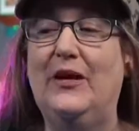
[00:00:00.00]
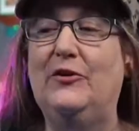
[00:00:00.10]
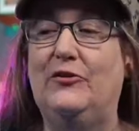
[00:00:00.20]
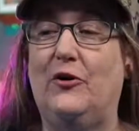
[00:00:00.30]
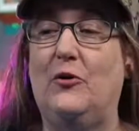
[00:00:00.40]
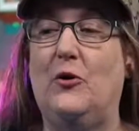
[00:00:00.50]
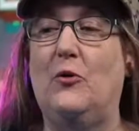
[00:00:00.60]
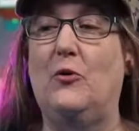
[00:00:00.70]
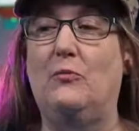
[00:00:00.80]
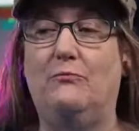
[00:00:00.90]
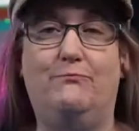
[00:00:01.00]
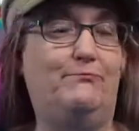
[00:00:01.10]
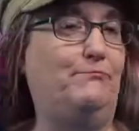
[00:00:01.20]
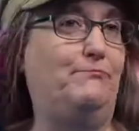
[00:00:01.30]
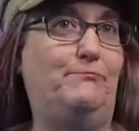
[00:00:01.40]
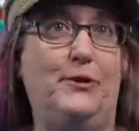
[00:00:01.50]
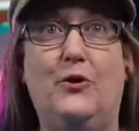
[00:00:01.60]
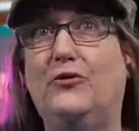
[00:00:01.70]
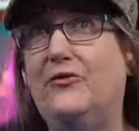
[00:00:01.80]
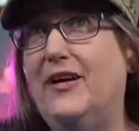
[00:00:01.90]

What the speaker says: So because of